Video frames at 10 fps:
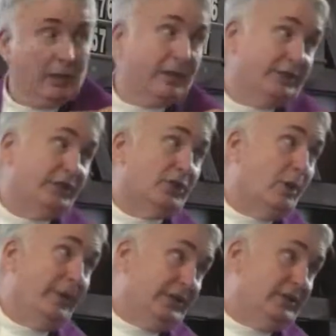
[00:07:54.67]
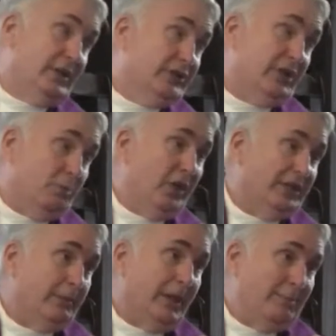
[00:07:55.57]
you know, because it's always in some
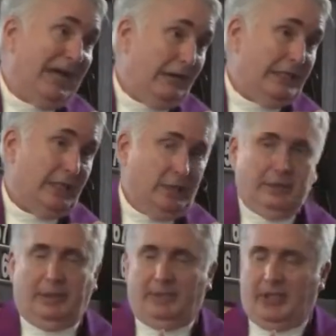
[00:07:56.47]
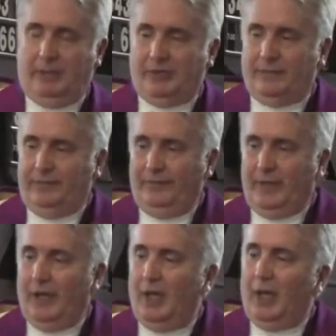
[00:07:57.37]
ways about parity sometimes.
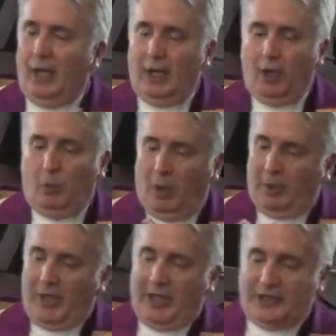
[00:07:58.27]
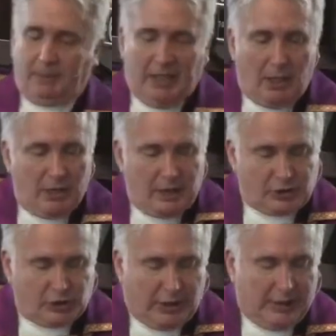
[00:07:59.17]
Uh, what we're going to spend on
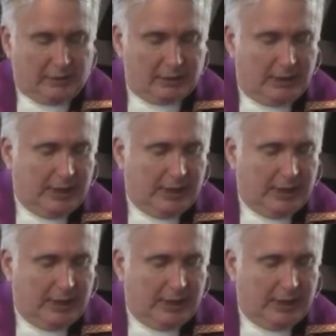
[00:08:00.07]
this child.